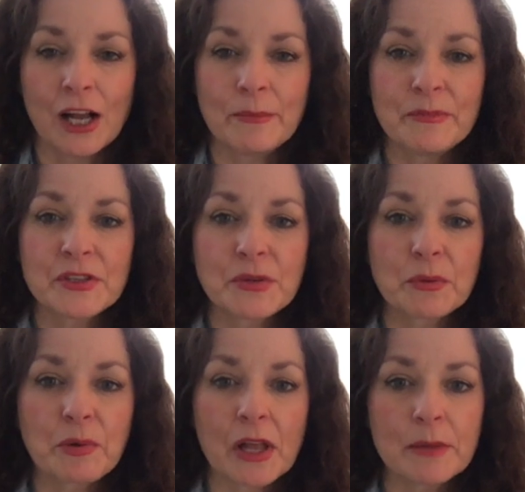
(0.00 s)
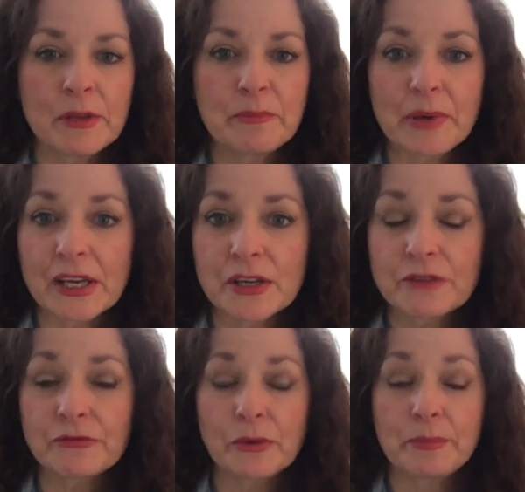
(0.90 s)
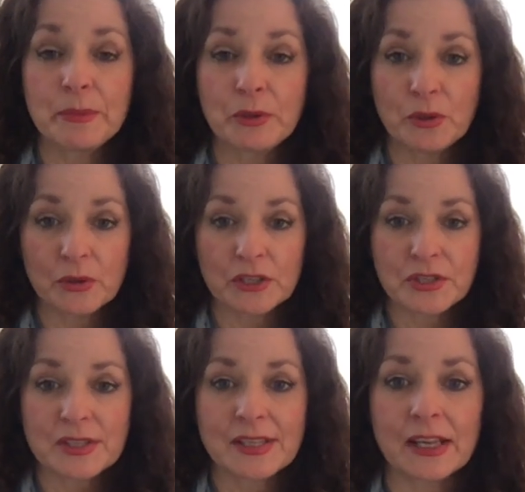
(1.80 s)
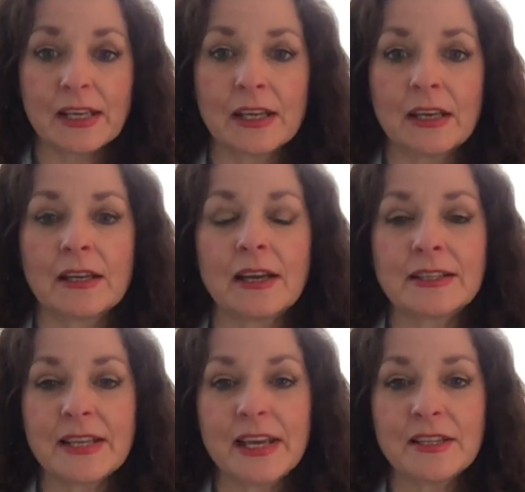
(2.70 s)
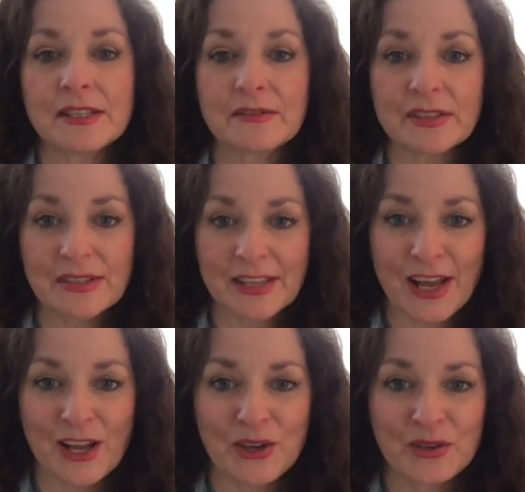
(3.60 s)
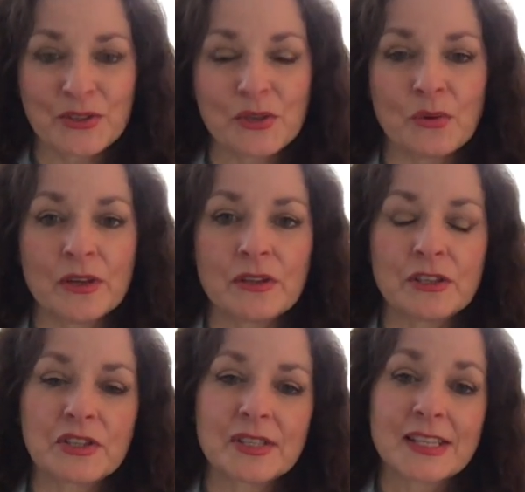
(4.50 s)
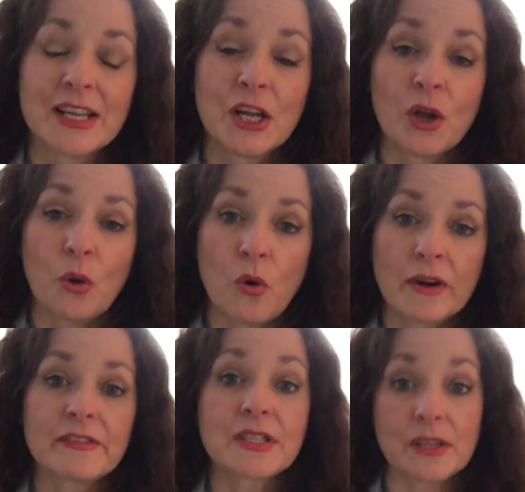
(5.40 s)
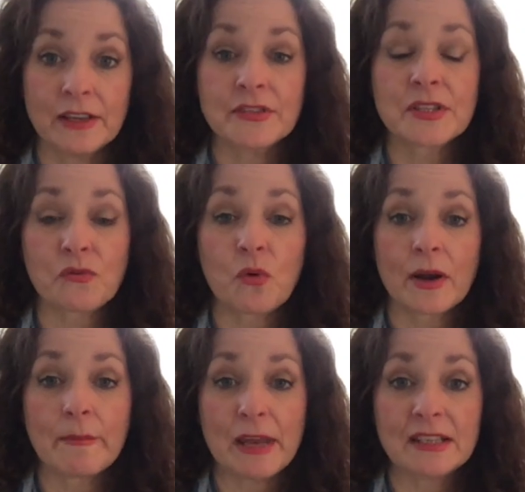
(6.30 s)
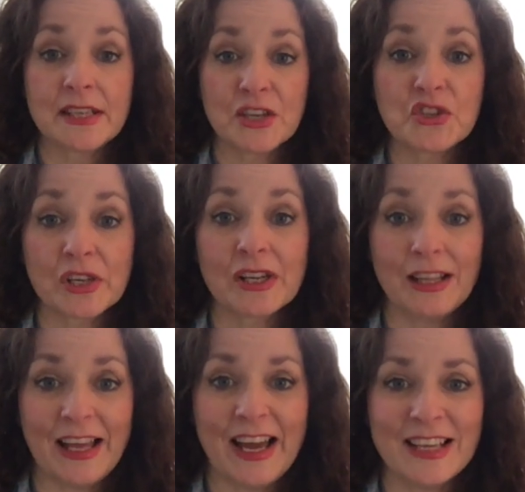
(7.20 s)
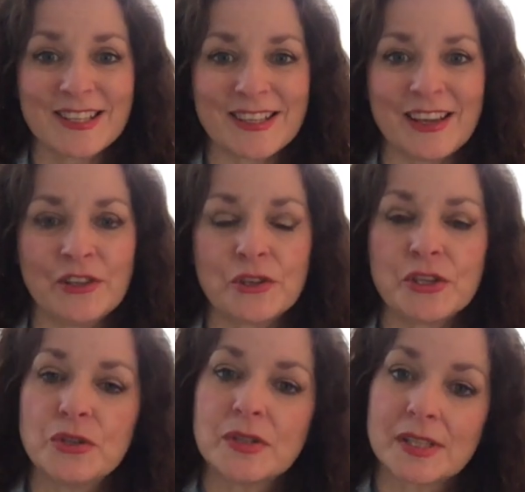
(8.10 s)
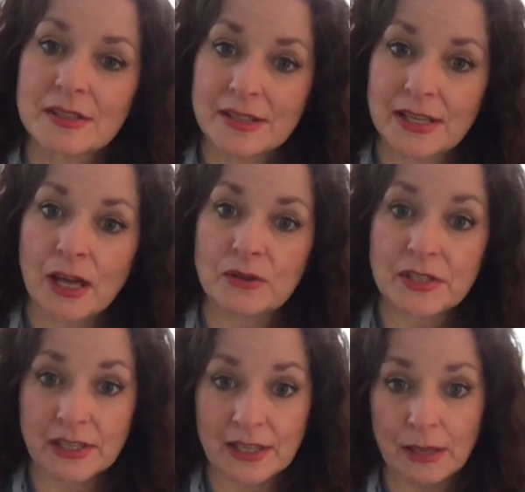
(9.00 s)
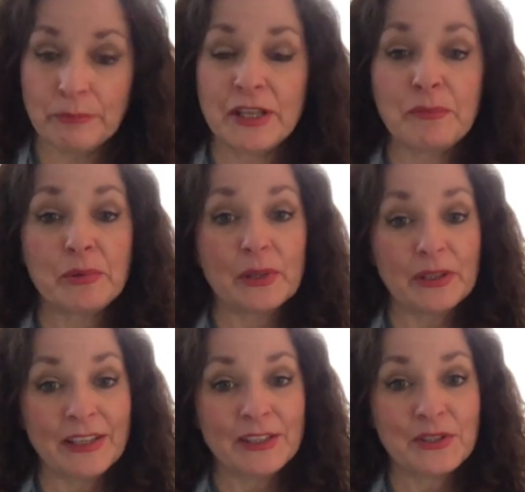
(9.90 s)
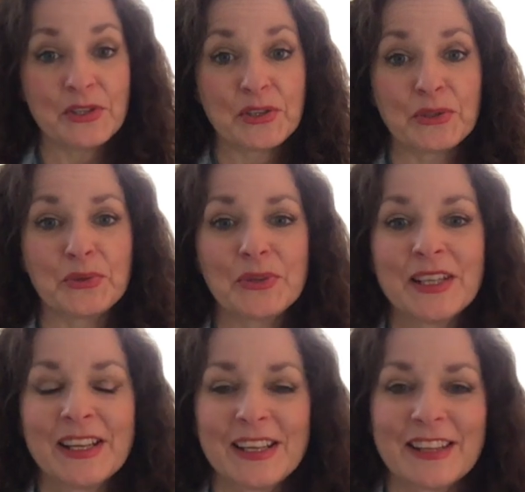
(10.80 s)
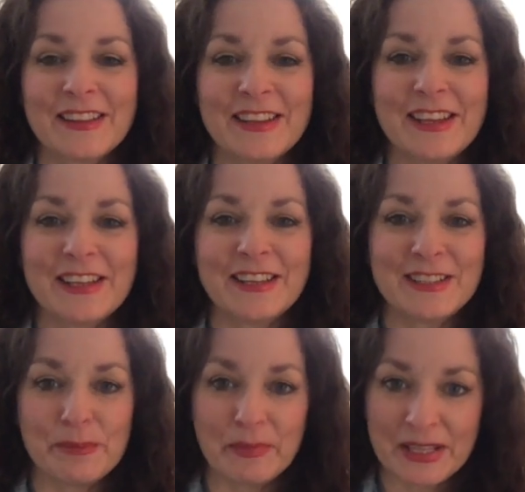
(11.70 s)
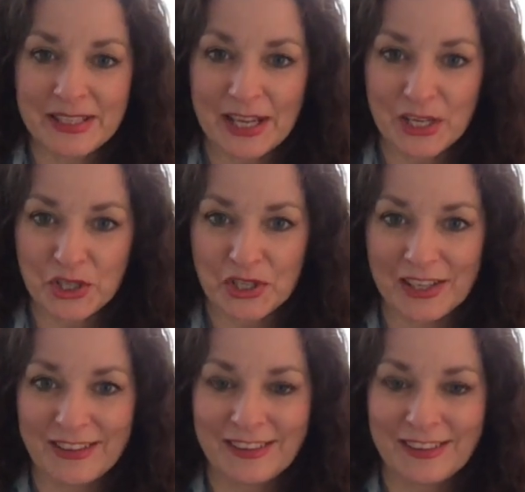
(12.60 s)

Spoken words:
this would probably be better for people who are just getting a taste of the sound, or they're just, or if it's for a meditation class and you're using the sound to get people into the deep meditation.